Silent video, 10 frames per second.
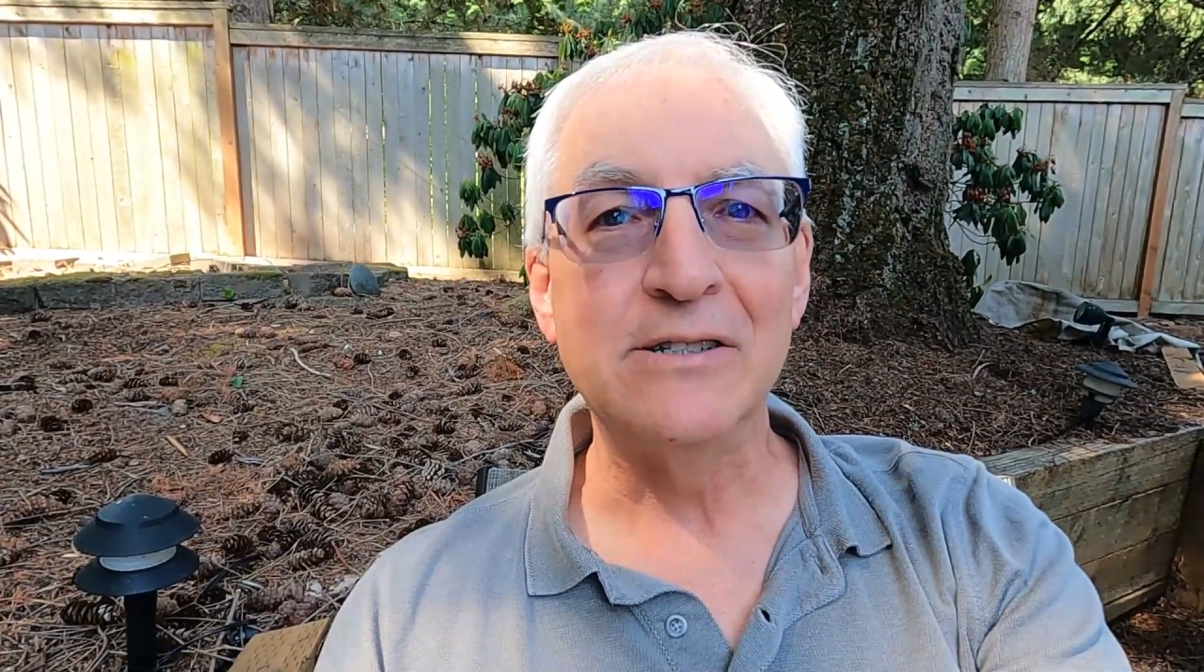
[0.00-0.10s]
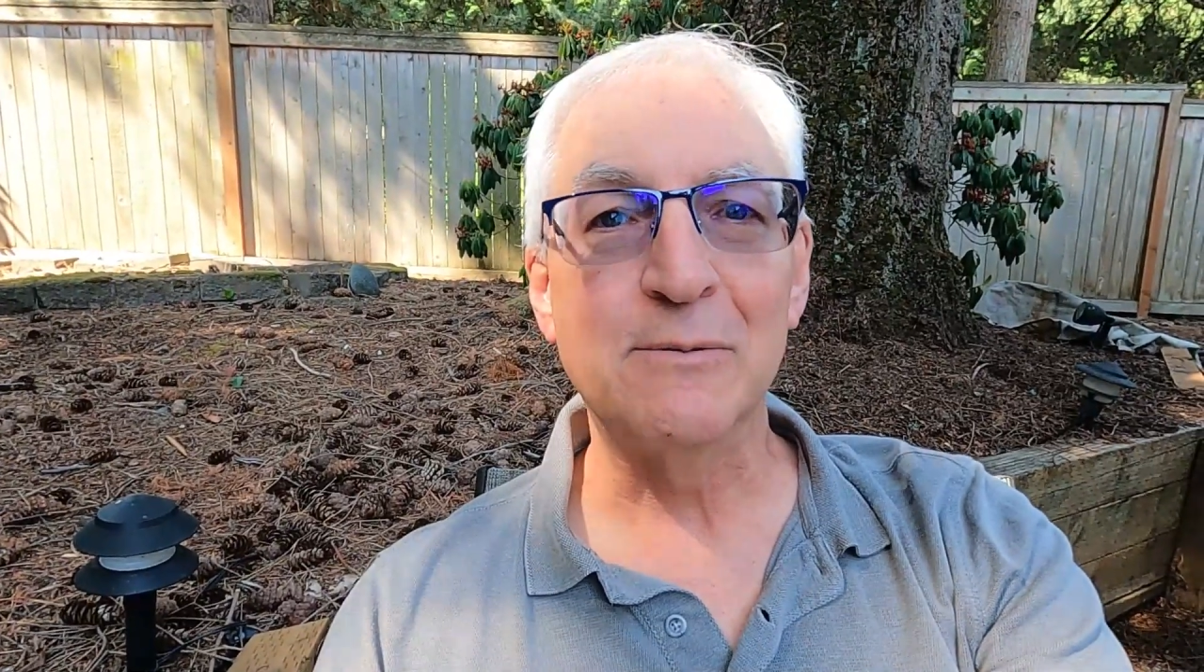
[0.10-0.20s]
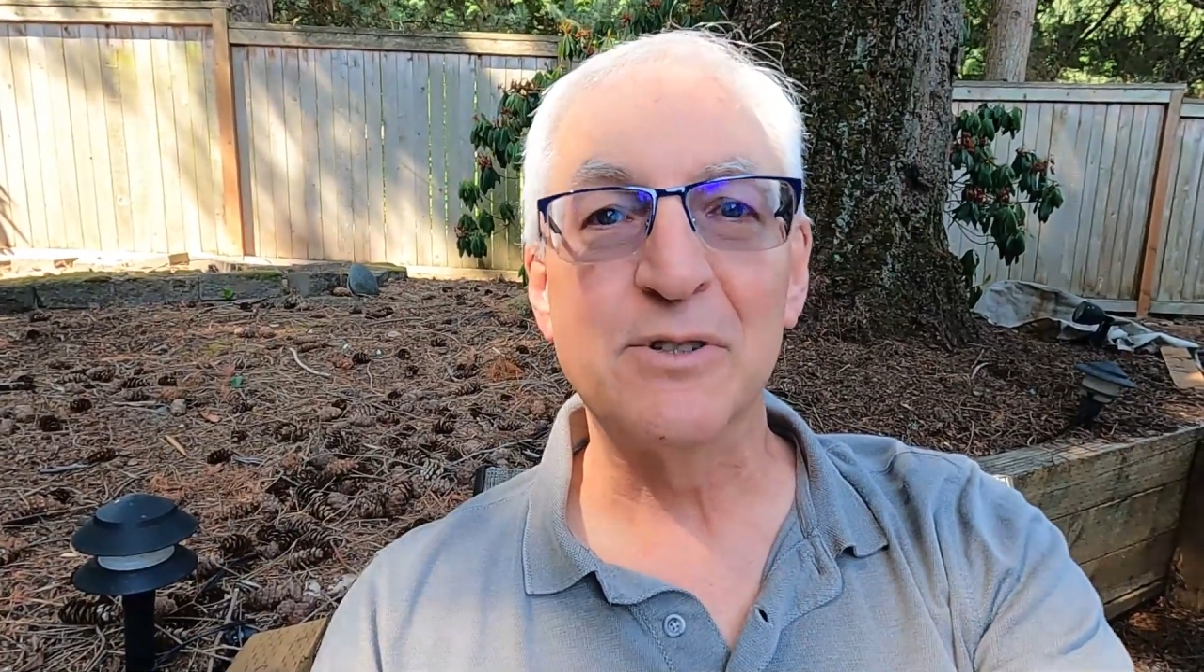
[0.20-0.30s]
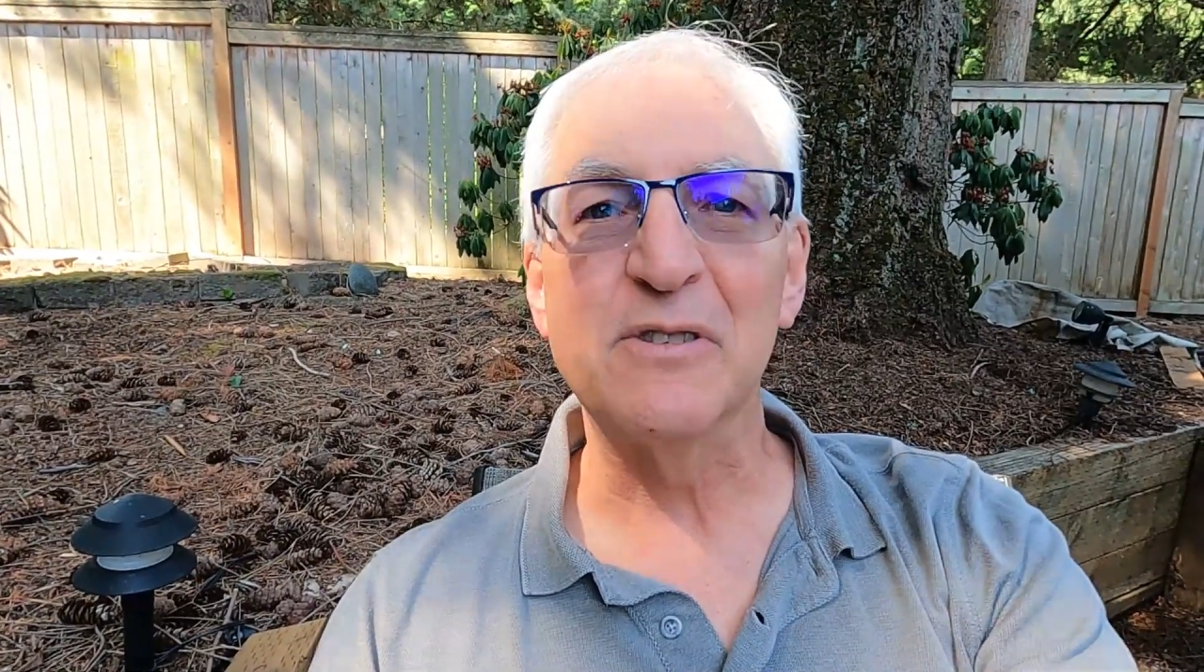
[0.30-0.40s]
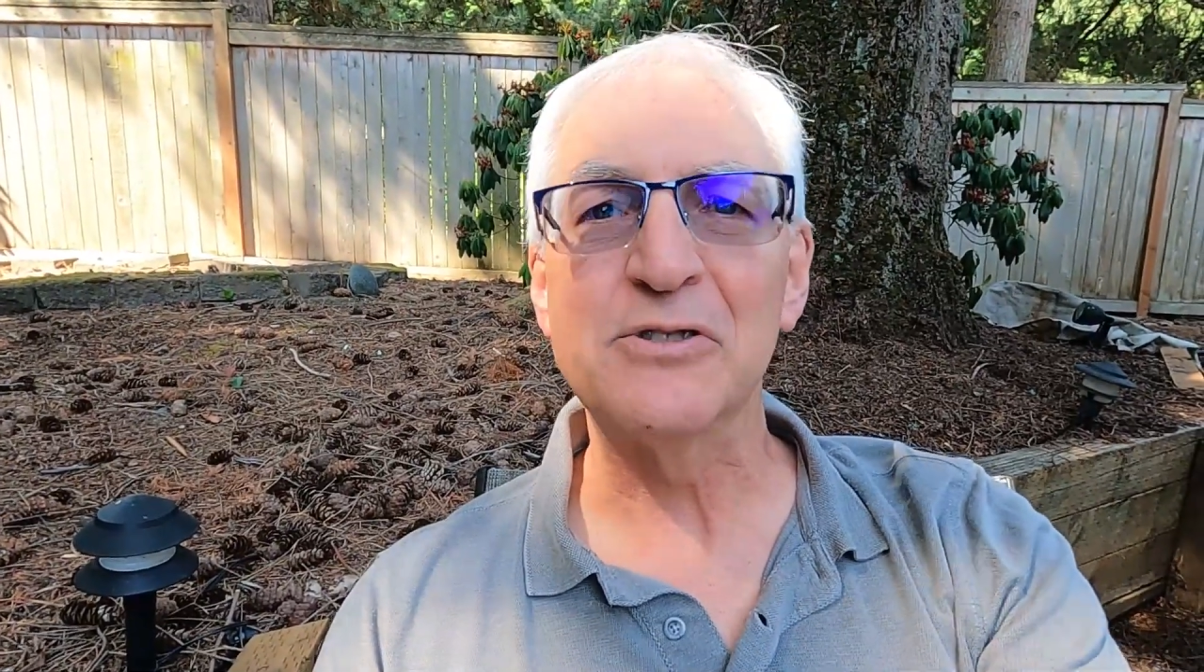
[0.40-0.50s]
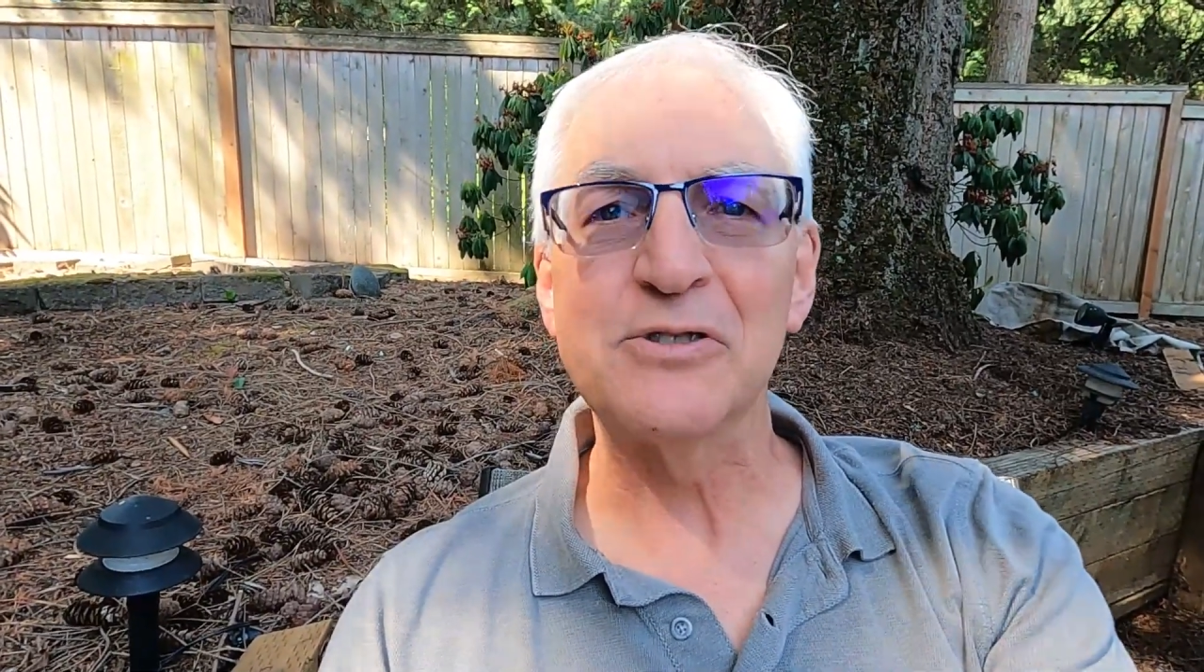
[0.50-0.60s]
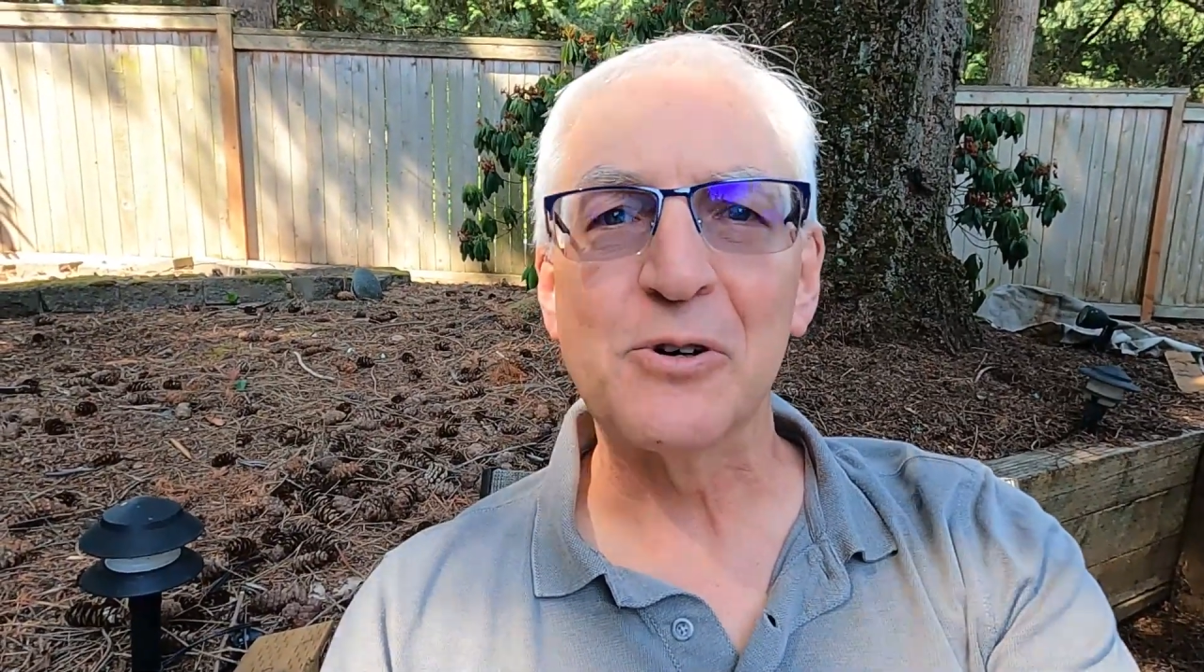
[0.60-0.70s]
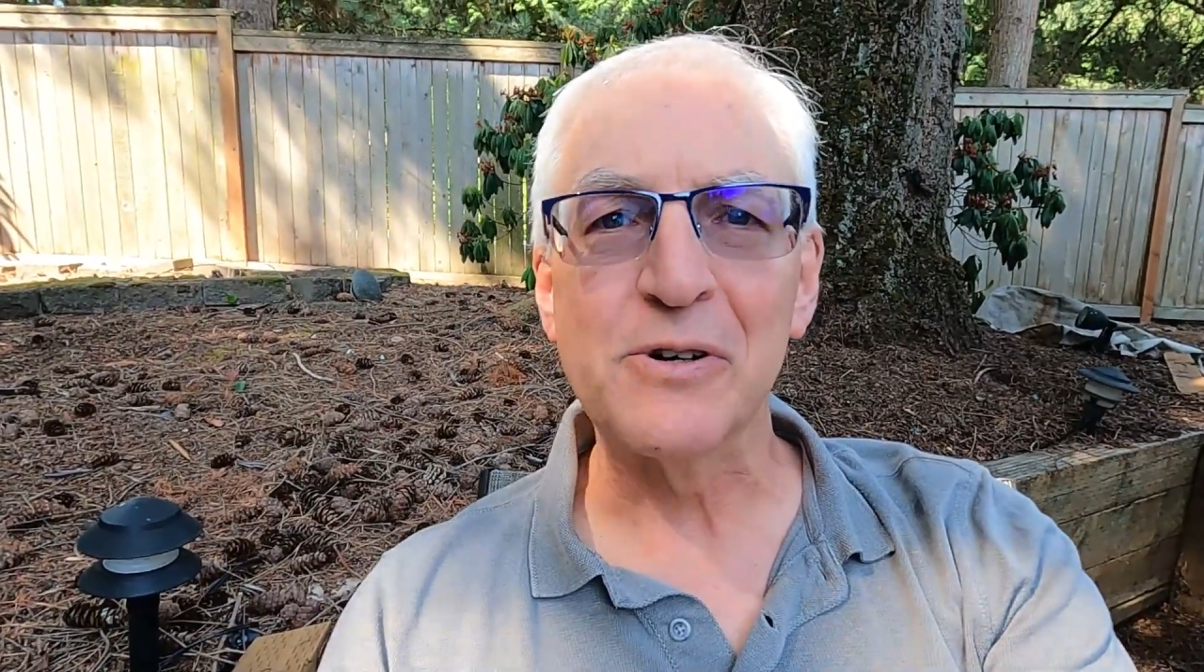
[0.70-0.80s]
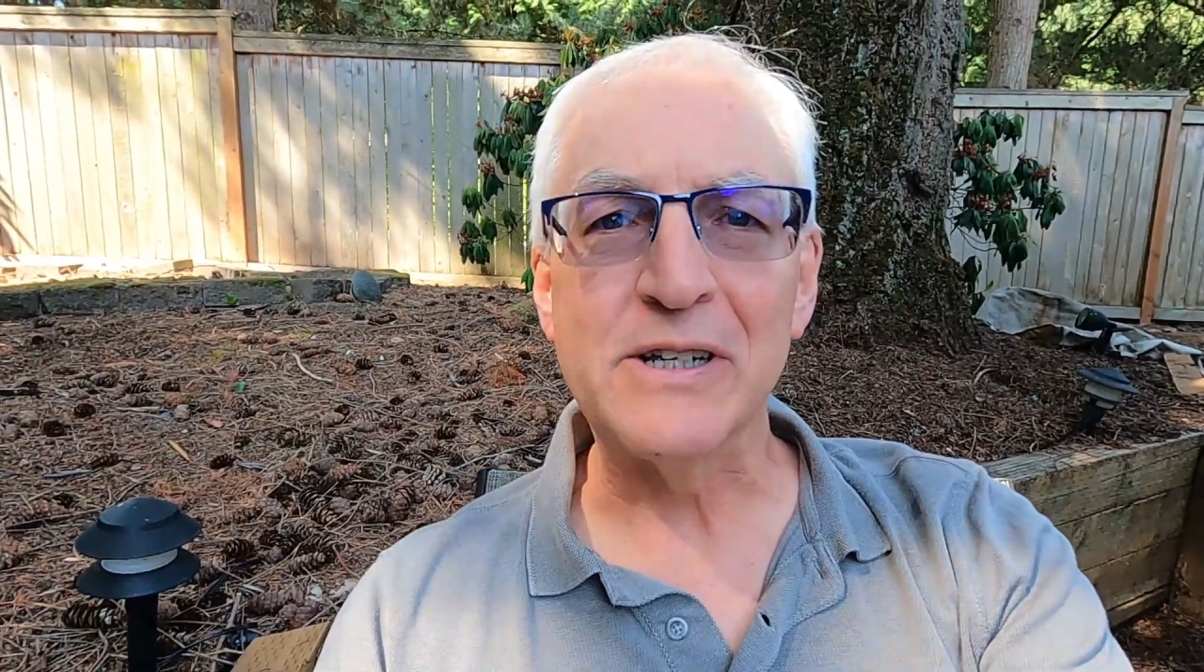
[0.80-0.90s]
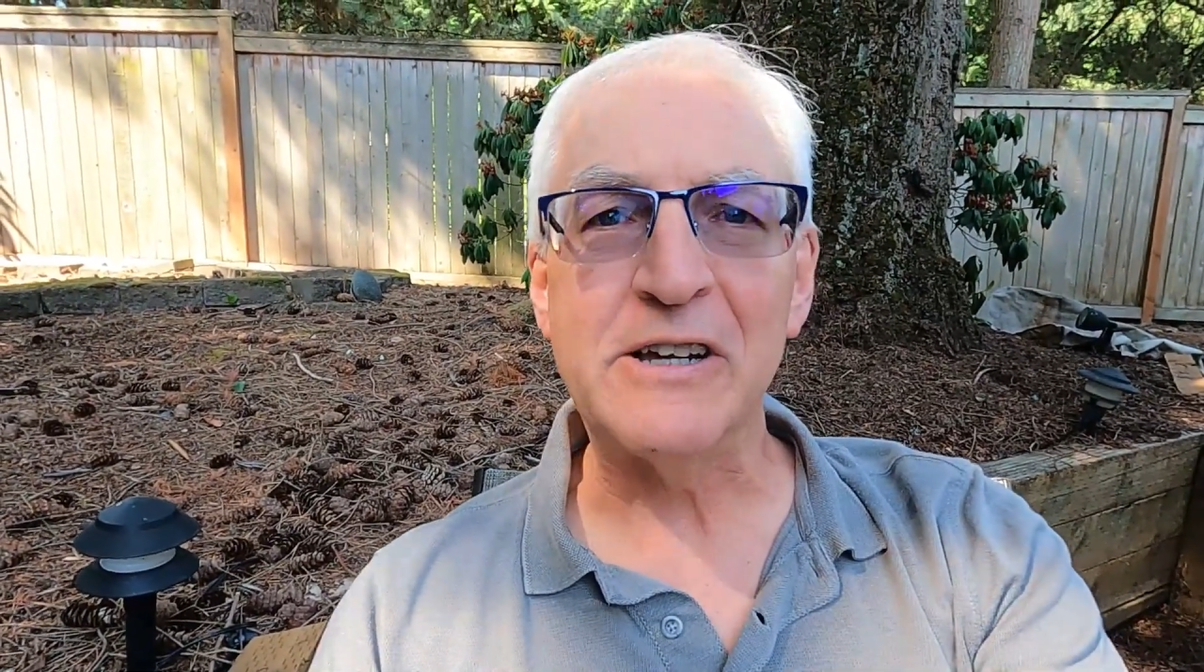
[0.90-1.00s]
terms of the story,